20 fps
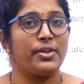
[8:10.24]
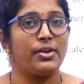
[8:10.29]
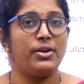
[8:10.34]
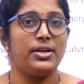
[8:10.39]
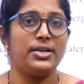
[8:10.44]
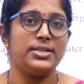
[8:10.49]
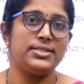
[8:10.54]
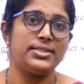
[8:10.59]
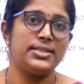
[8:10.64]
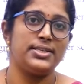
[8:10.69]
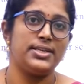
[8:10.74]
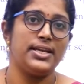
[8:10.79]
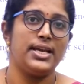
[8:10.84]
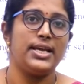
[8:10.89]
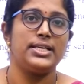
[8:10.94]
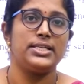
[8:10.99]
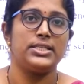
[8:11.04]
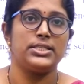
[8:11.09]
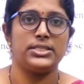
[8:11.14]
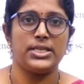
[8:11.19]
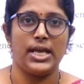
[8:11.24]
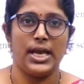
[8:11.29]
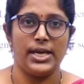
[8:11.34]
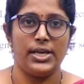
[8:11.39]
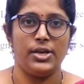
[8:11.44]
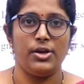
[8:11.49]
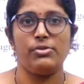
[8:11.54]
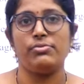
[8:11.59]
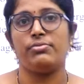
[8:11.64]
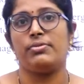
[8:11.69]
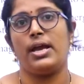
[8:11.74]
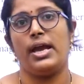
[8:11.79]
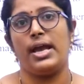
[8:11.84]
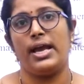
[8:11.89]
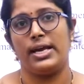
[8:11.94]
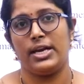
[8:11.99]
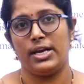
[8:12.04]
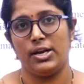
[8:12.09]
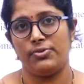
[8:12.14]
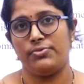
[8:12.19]
That is it. Sine of the
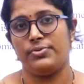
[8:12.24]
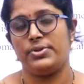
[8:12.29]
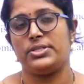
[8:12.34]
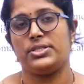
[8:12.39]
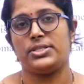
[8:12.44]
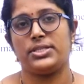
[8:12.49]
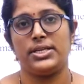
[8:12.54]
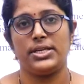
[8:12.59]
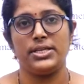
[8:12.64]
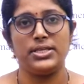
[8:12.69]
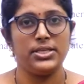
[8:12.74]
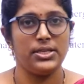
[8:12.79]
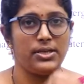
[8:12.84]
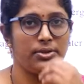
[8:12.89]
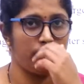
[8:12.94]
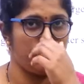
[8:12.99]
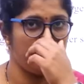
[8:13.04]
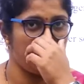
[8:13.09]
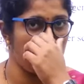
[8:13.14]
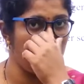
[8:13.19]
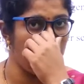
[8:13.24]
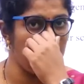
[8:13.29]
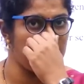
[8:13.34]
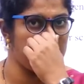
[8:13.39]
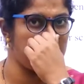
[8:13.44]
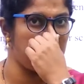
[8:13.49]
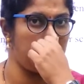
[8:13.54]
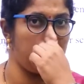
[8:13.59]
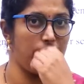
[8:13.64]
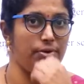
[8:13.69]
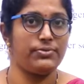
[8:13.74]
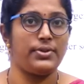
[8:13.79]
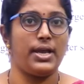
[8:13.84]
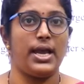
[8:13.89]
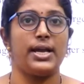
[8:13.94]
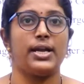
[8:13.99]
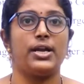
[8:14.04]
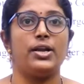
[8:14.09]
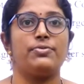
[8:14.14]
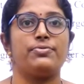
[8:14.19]
angle of incident to the sine of the
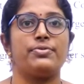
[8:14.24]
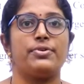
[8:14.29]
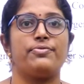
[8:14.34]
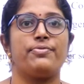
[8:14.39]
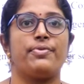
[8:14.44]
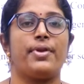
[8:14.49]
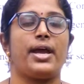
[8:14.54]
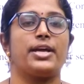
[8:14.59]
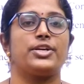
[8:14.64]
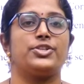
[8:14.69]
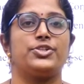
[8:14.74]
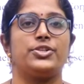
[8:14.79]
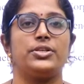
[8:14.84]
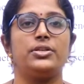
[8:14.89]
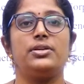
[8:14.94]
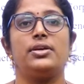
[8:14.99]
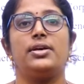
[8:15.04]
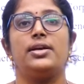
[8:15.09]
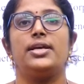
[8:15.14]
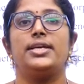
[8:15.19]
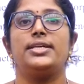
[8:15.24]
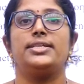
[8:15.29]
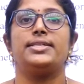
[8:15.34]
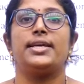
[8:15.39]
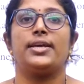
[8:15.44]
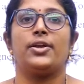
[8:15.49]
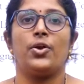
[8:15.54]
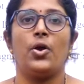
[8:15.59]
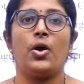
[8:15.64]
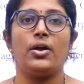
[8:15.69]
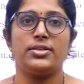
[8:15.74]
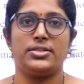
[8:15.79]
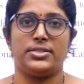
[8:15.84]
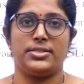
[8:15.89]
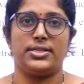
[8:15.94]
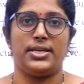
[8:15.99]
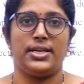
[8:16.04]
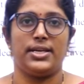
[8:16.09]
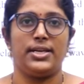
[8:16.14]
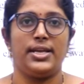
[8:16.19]
angle of refraction is a
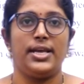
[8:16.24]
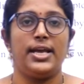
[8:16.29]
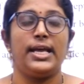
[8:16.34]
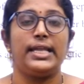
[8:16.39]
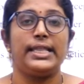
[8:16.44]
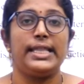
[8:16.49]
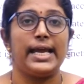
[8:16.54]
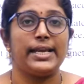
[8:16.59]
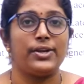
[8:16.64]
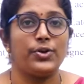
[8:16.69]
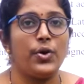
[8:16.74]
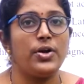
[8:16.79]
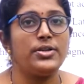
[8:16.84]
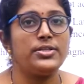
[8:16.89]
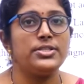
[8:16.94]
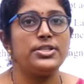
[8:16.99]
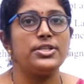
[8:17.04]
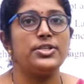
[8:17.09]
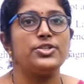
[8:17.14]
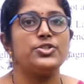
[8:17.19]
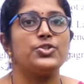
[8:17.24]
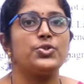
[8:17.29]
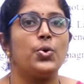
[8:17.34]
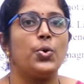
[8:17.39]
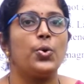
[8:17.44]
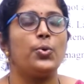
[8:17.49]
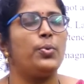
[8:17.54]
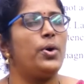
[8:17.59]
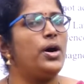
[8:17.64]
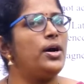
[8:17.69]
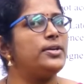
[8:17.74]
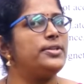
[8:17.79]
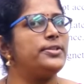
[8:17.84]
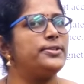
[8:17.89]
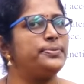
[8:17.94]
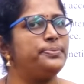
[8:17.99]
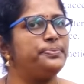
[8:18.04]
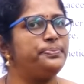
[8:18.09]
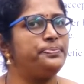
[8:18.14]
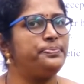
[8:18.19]
constant. That constant is called what?